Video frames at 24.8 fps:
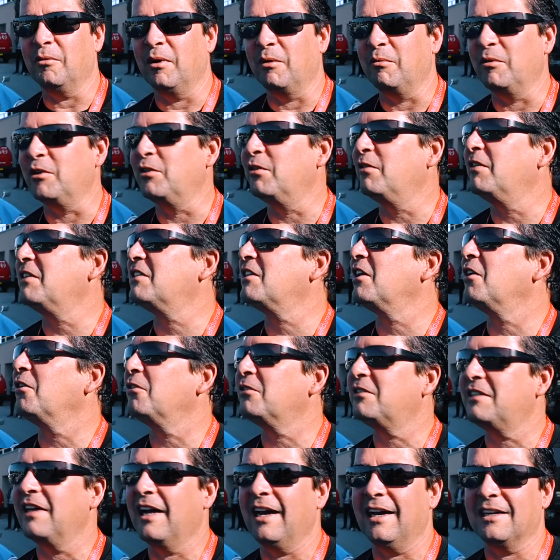when we do these little
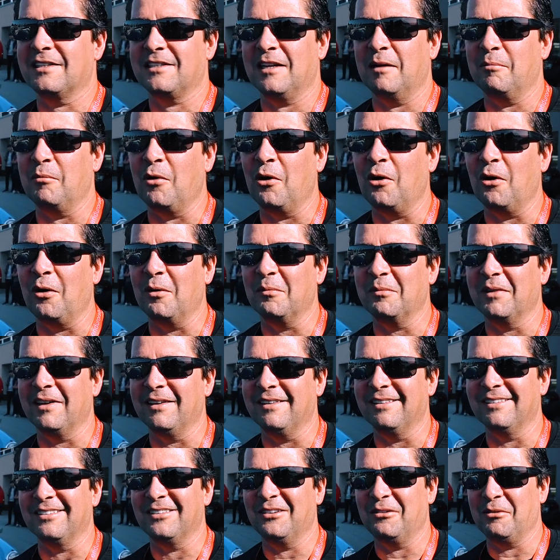tests, I'm home
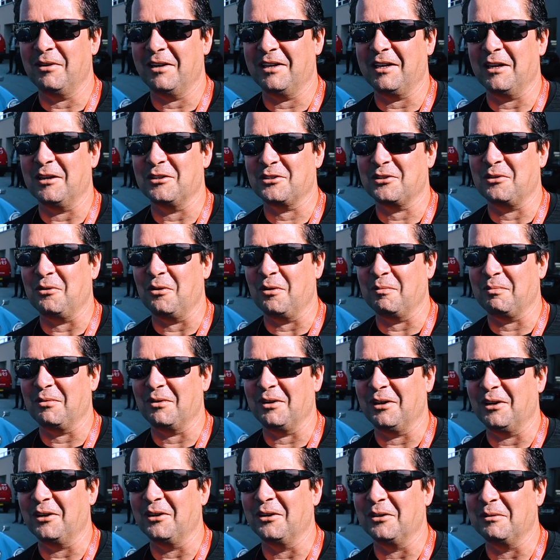and we can score
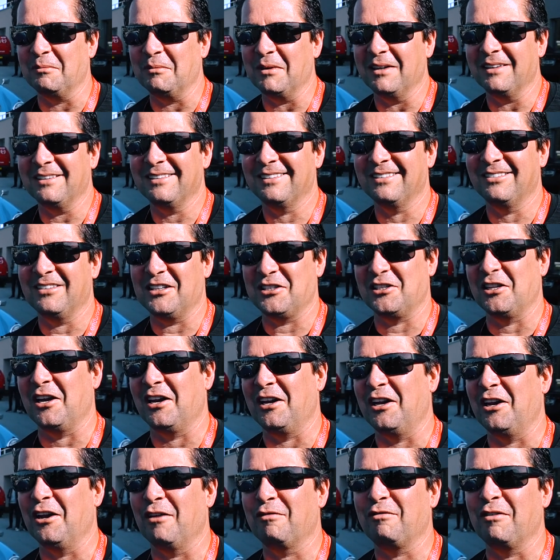pretty good, but there's not
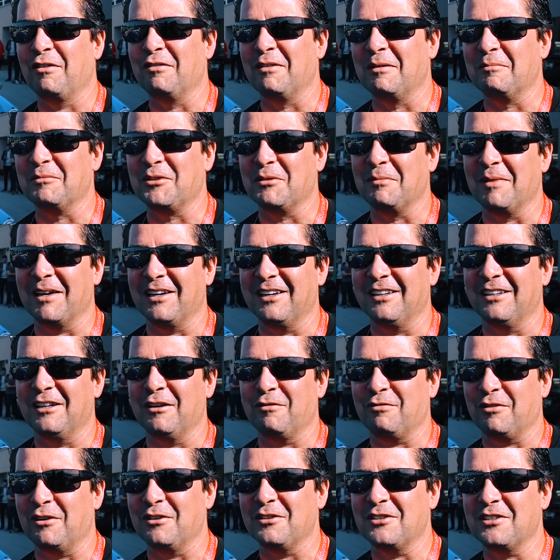enough of them to make a
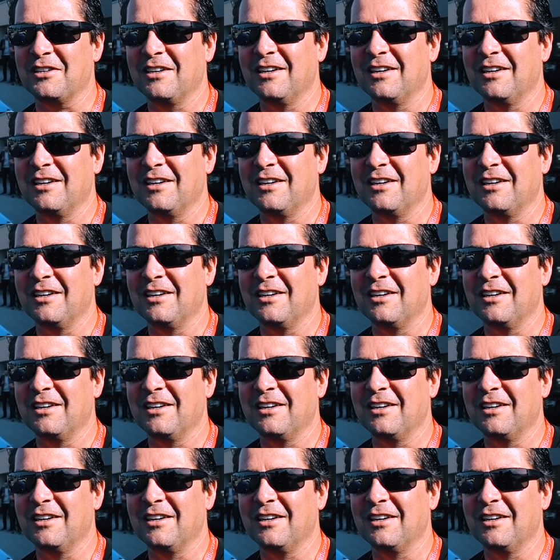difference.